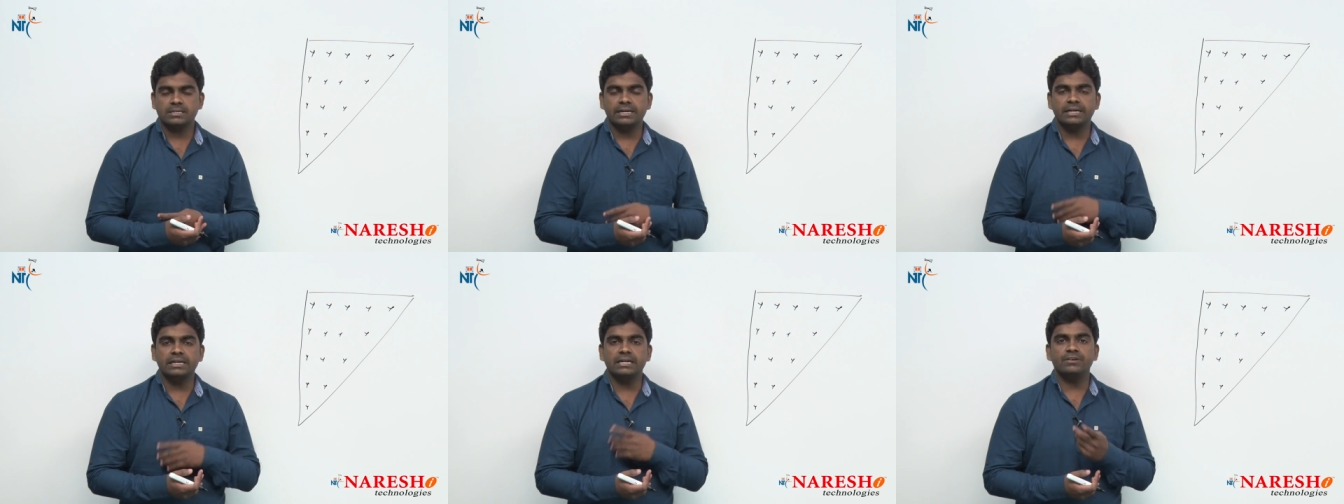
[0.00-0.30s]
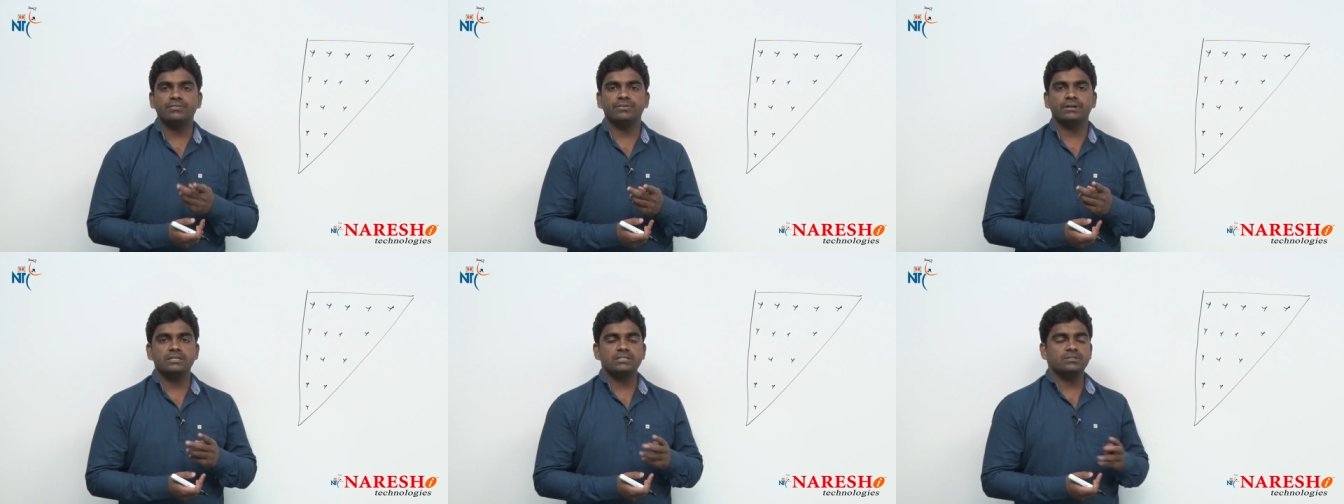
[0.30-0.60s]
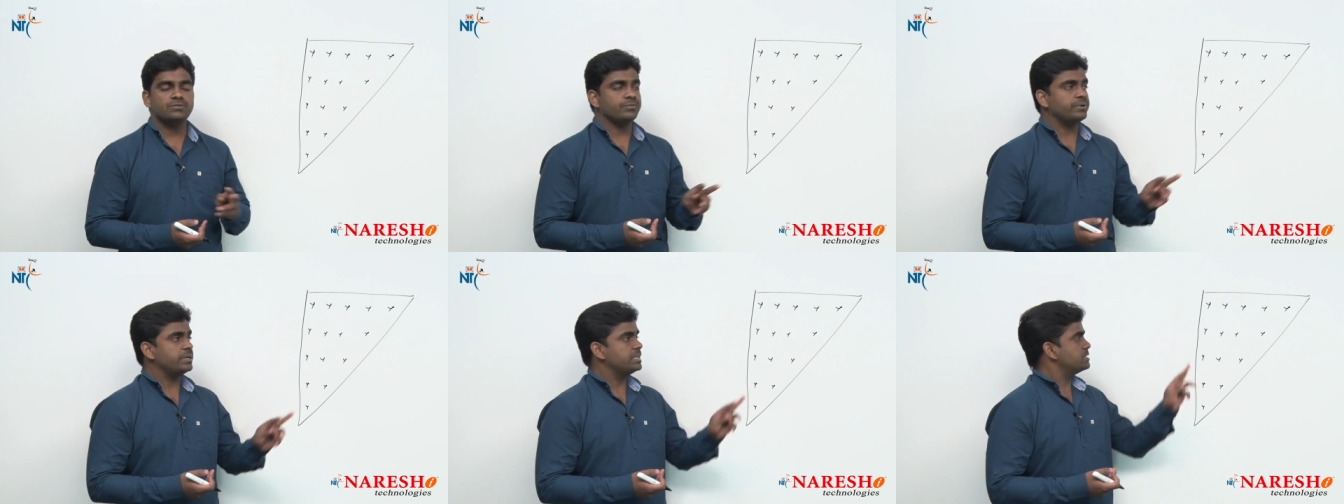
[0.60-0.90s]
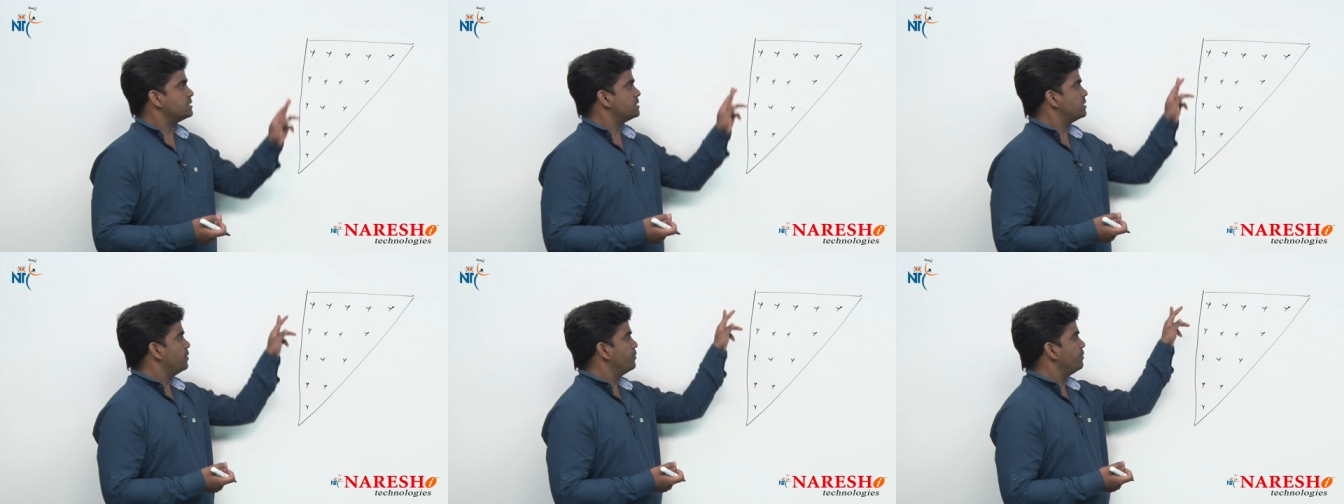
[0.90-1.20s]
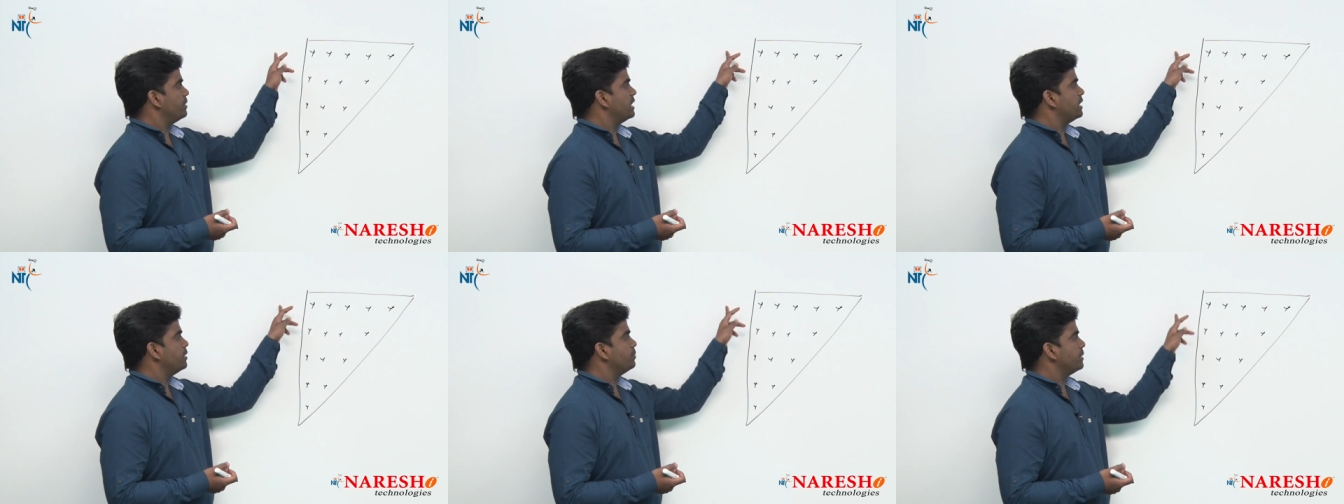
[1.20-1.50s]
in different ways
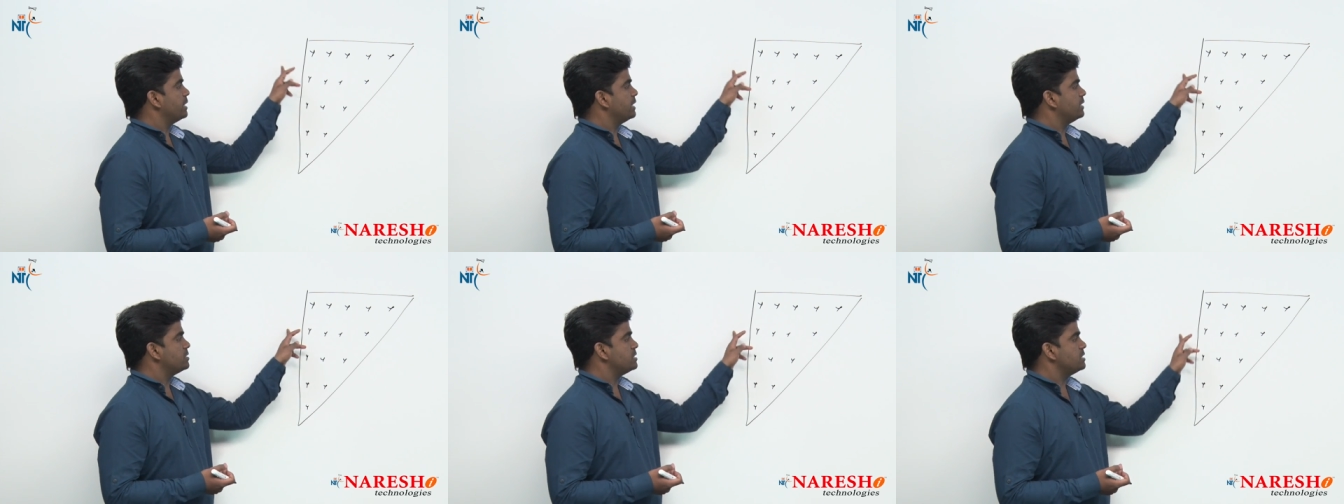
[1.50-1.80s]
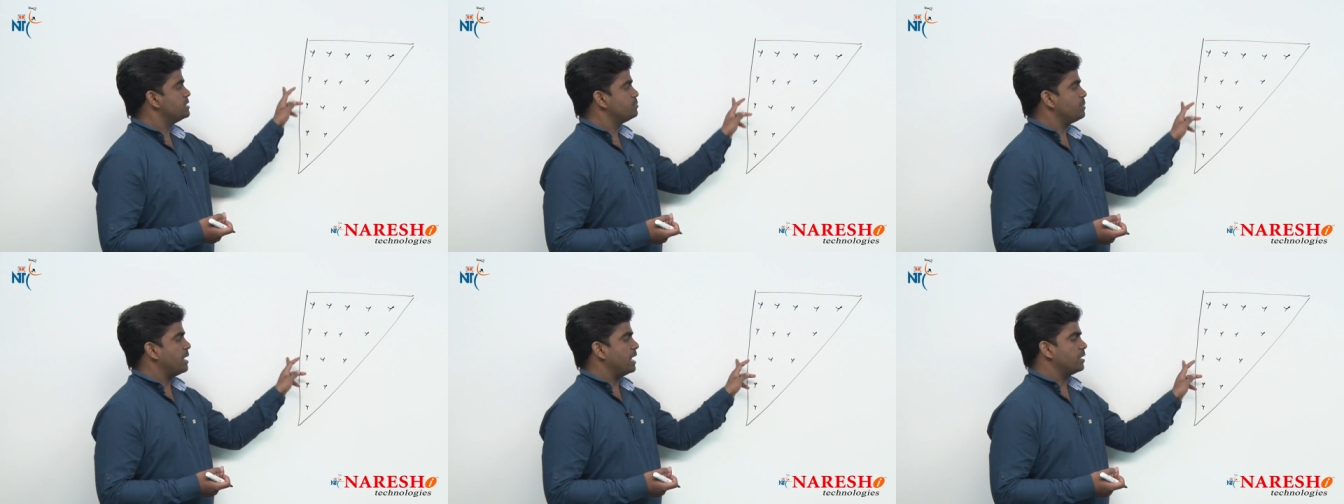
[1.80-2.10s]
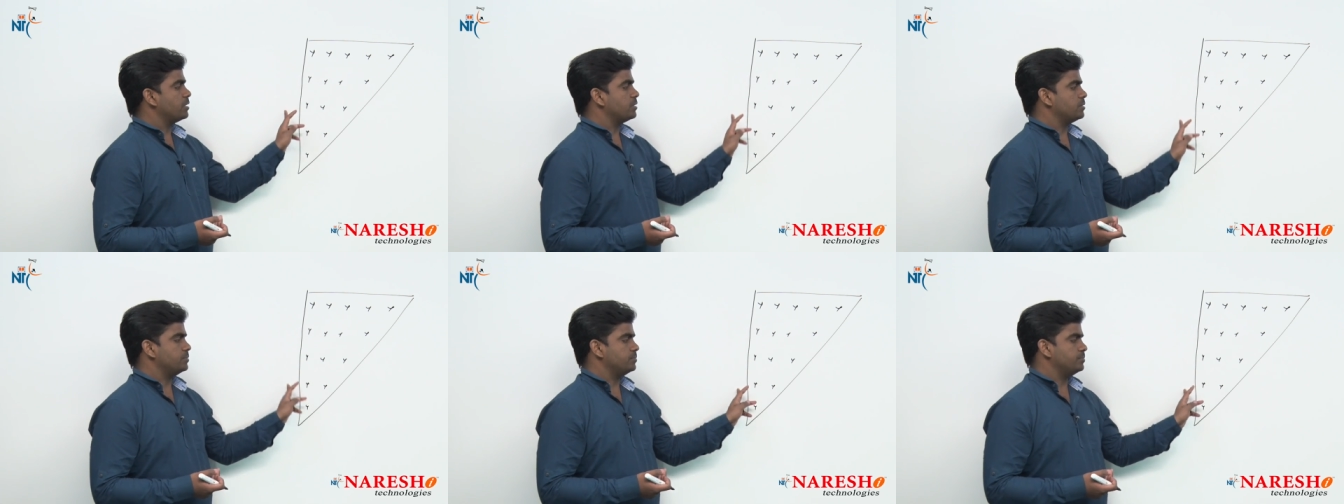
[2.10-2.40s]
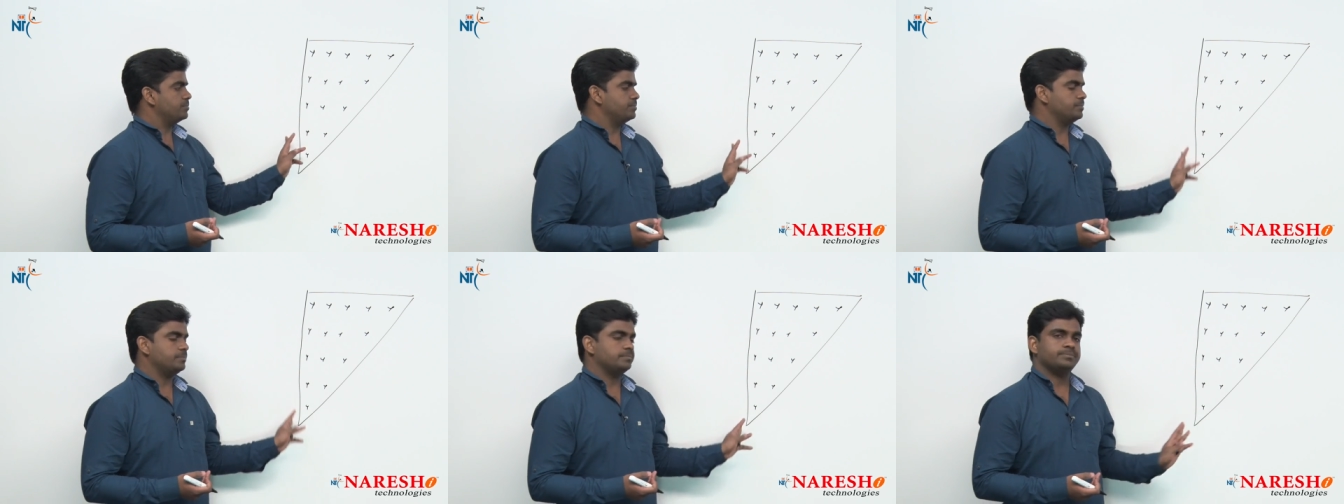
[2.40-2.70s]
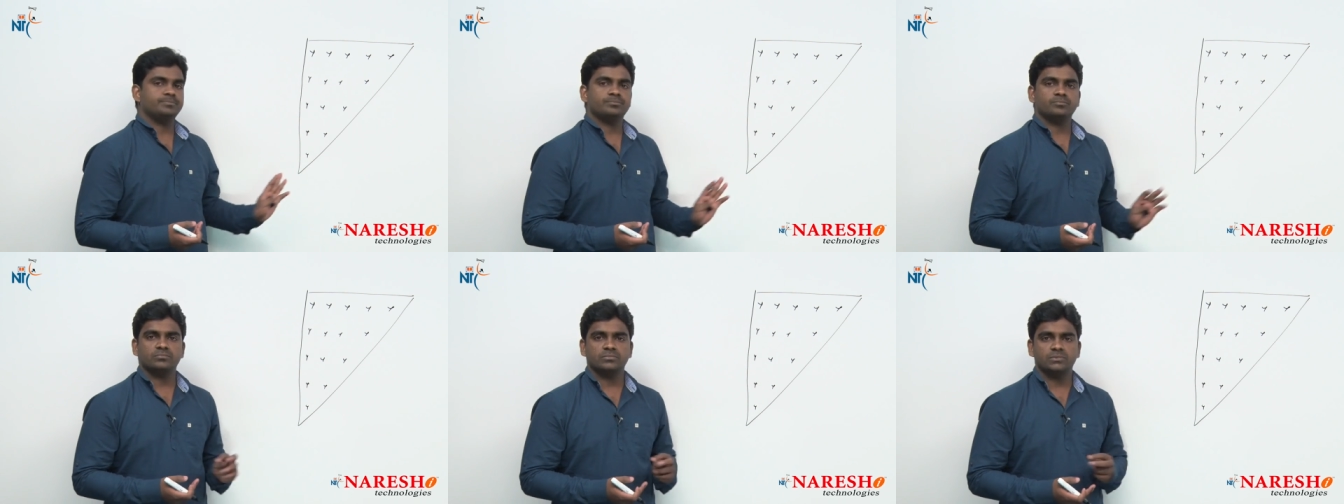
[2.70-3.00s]
we can print this pattern.
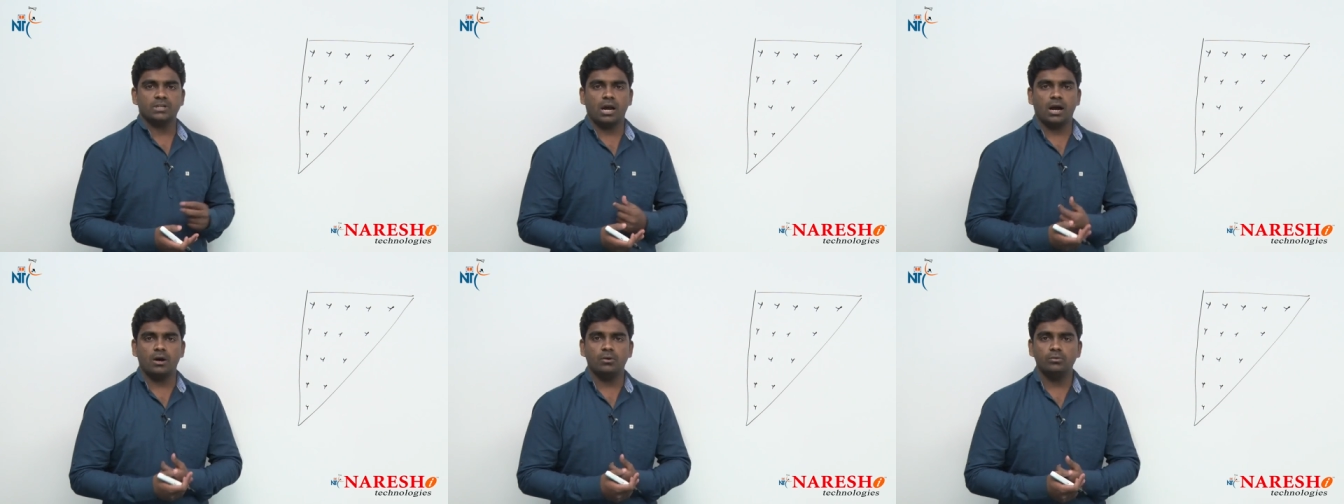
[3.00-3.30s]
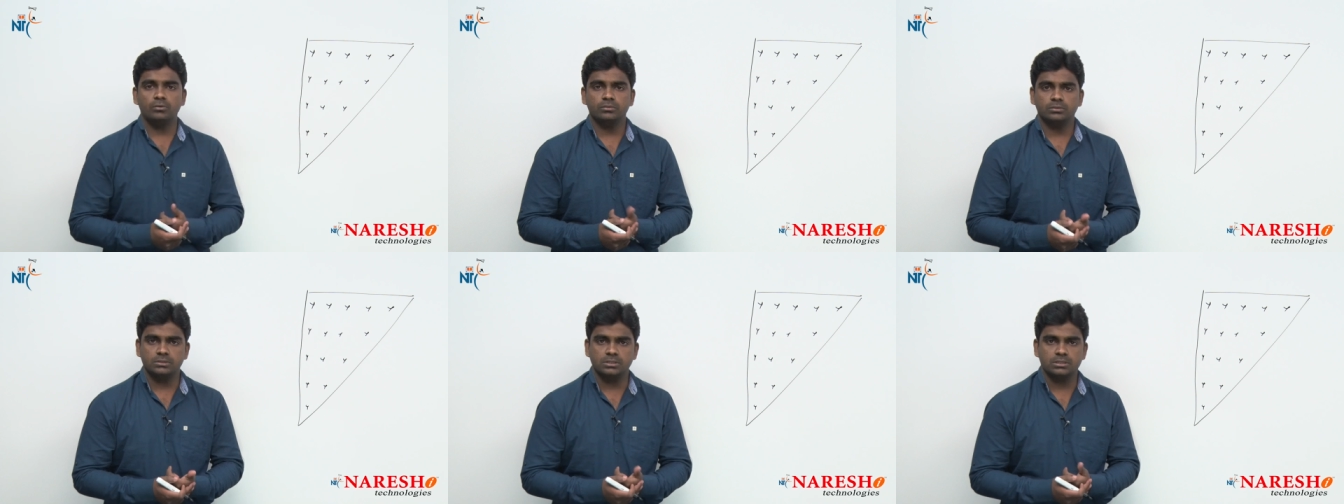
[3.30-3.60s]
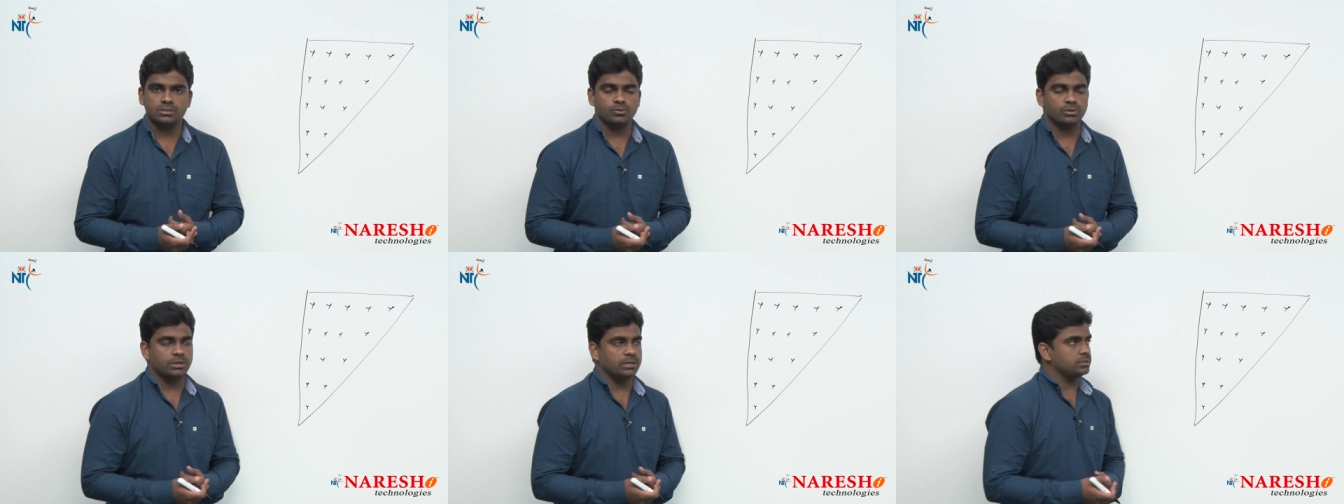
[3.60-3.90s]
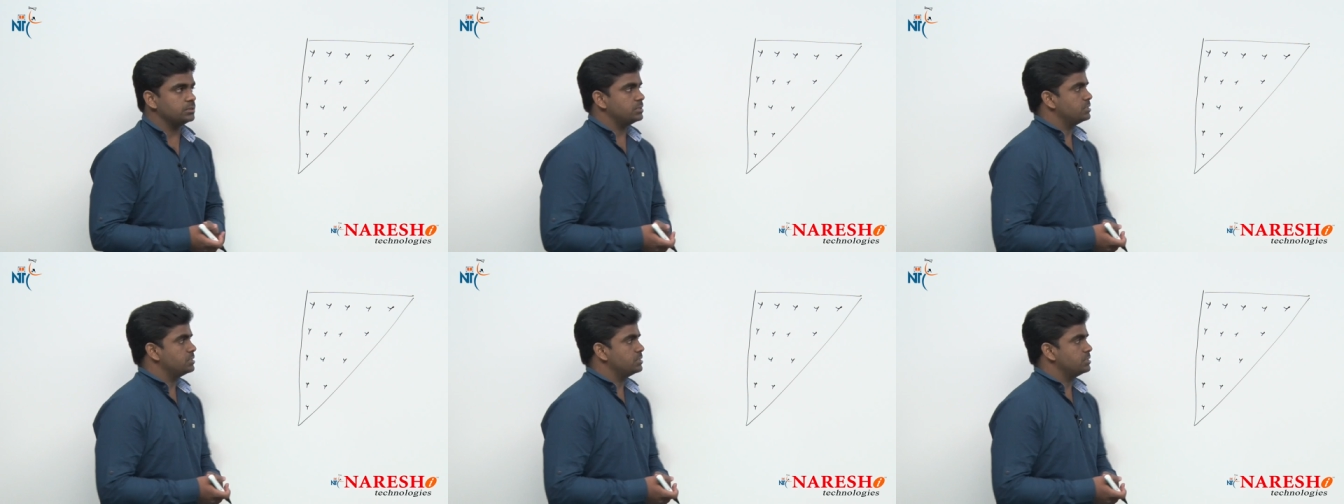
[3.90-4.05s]
How? Just look at